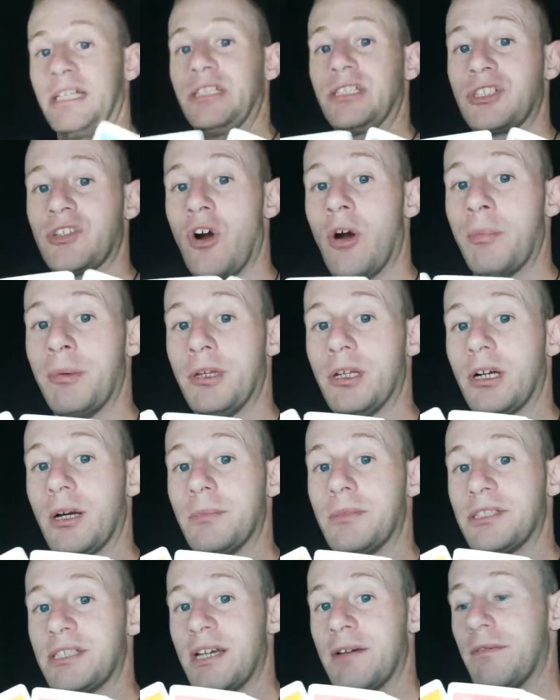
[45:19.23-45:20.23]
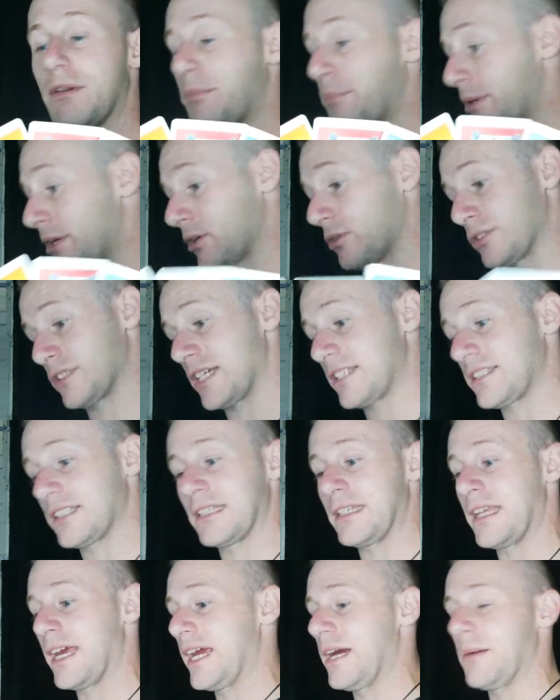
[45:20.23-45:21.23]
you, Scorpio, look up the Seven of Pentacles. That's a
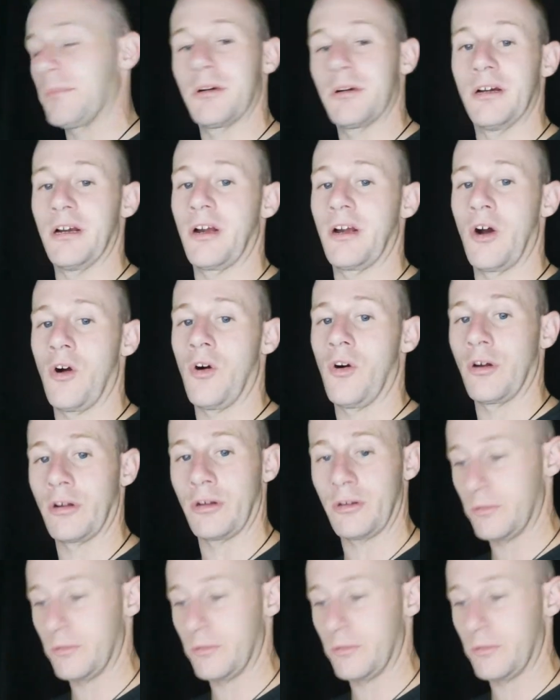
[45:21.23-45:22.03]
damn good card.